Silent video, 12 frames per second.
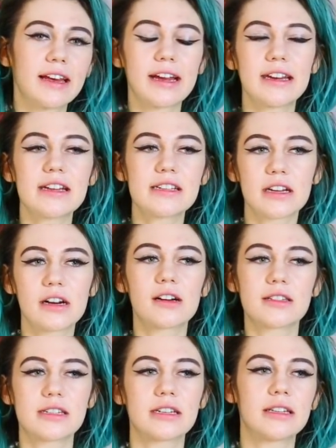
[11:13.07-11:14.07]
like I need to
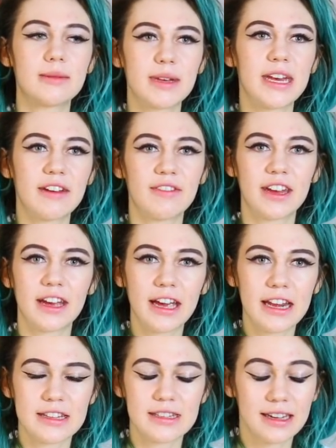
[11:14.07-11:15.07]
constantly be giving.
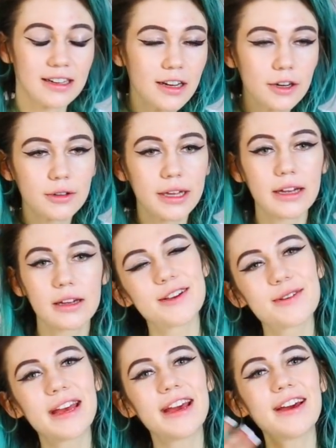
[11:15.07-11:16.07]
And it's like, no, like
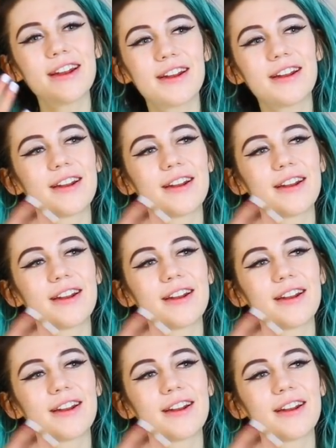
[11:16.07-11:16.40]
you can't